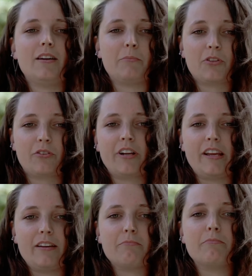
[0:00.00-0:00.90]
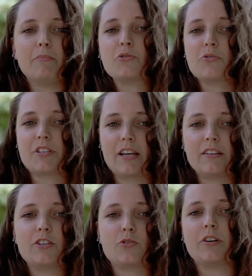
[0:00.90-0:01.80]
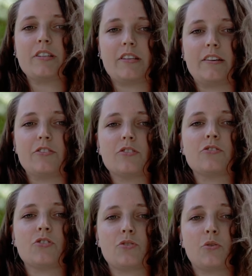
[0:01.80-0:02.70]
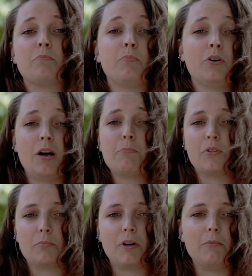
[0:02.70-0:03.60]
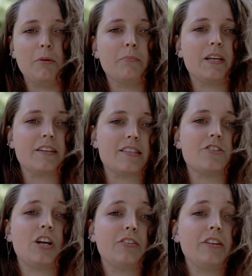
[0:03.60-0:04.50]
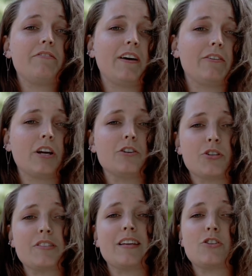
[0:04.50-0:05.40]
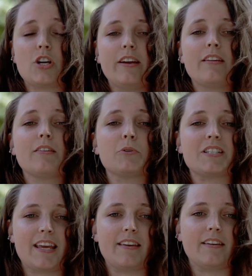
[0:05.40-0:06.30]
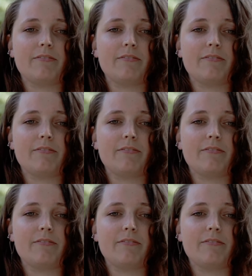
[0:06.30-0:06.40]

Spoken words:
Number three, most recycling sorting centers just sort of put up with the problem because they generally found countries like China that would take